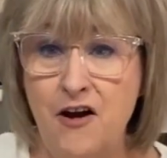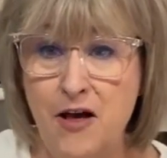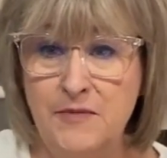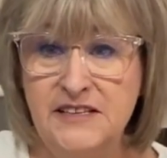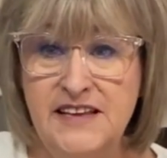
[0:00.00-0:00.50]

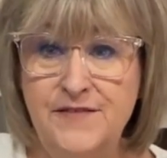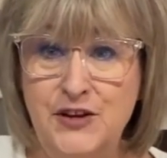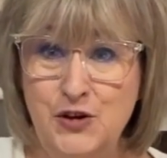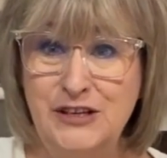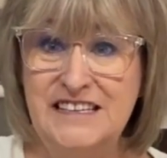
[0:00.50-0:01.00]
almonds have
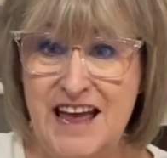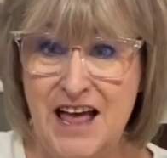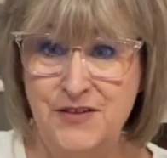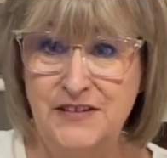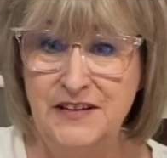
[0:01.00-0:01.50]
cooled
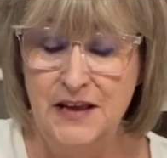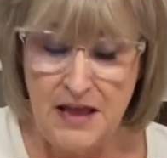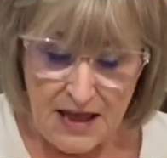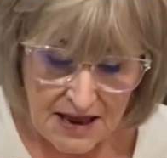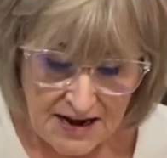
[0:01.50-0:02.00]
down,
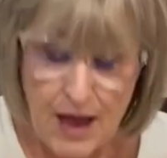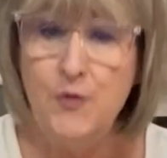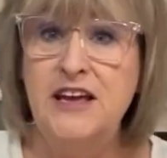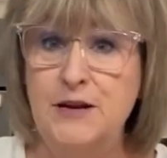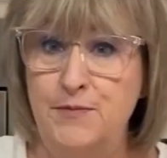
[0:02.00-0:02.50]
and now
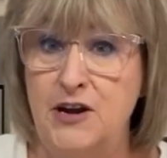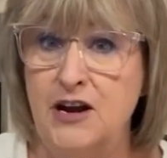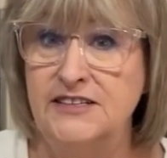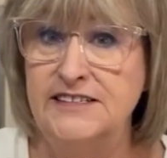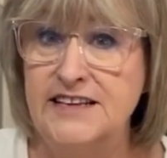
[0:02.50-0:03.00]
we're going to put
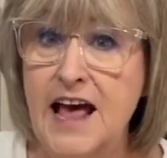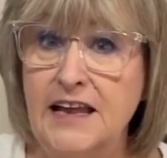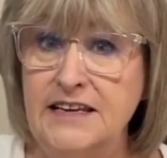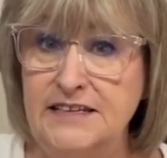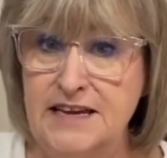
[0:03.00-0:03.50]
our
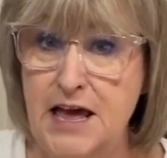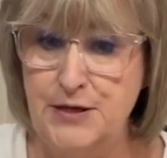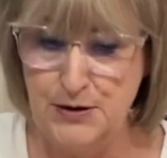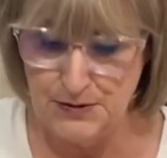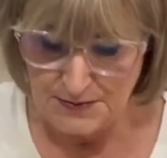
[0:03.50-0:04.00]
salad
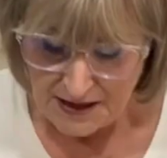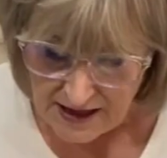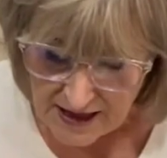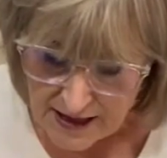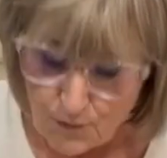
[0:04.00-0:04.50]
together.
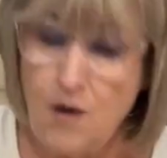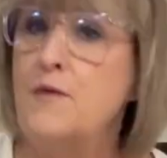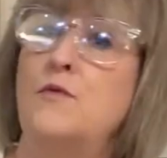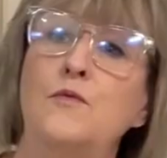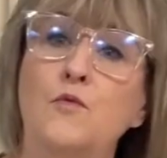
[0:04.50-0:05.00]
And
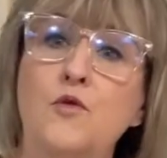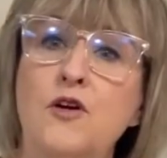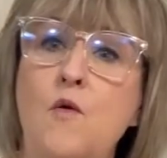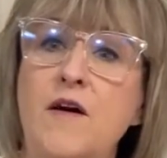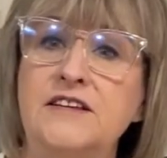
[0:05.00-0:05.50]
what we're
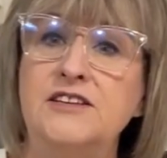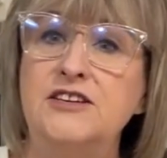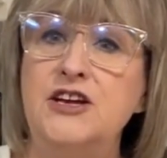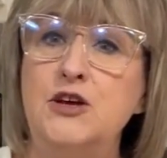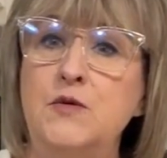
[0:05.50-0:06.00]
going to
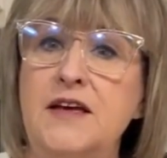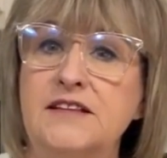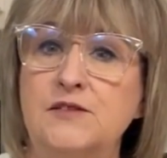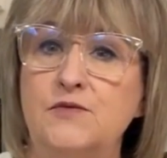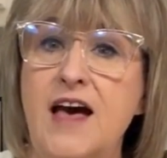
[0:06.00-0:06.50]
do
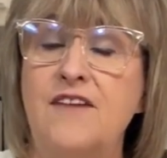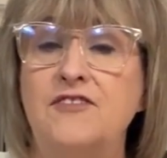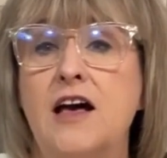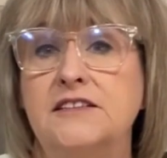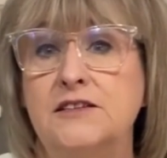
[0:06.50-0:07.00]
is, I've
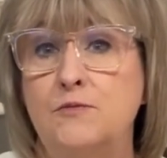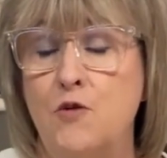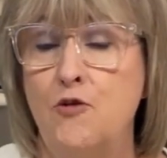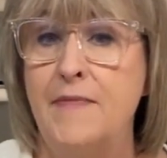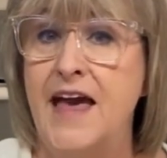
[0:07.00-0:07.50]
got some
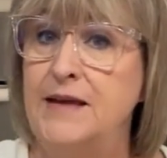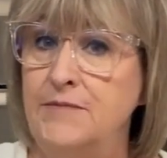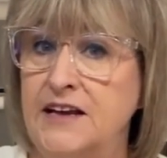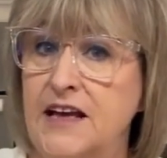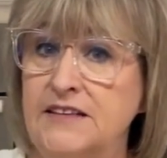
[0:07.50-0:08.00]
romaine
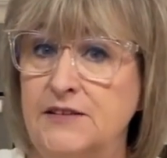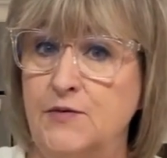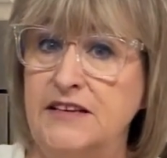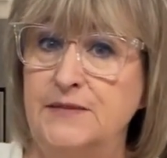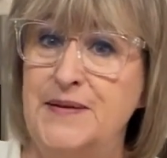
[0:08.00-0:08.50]
because the
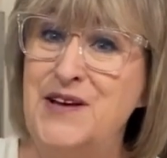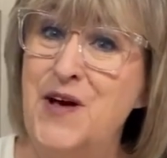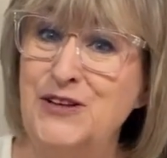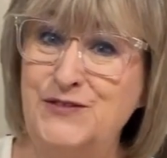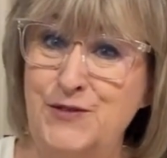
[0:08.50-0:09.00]
recipe
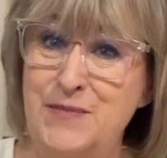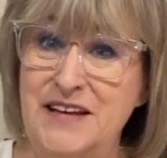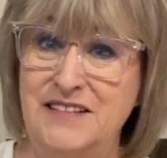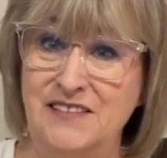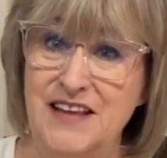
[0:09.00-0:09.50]
calls for
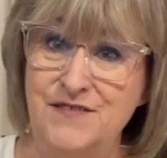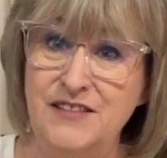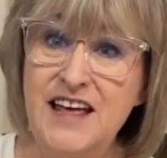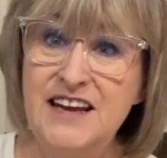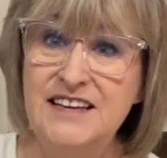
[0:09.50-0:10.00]
big leaf
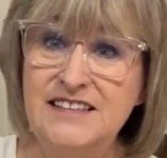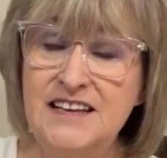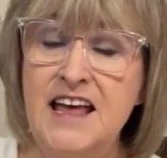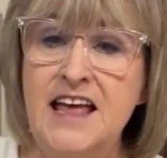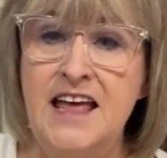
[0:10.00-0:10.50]
lettuce.
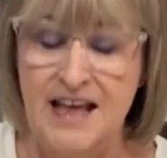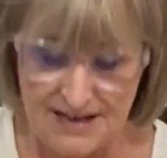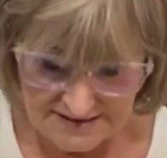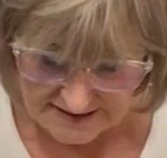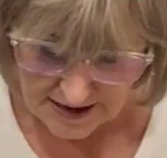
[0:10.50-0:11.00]

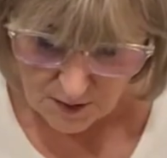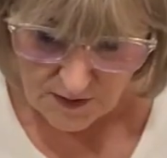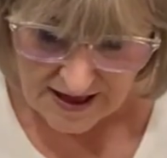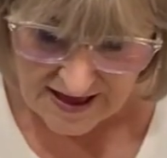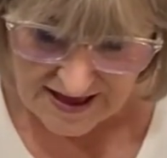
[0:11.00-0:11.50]
And so
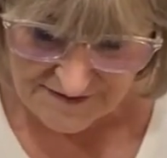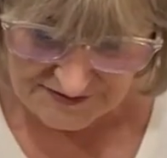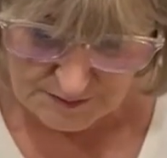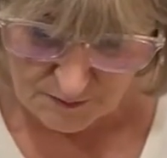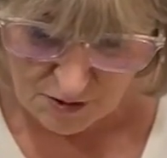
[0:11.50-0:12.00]
I have some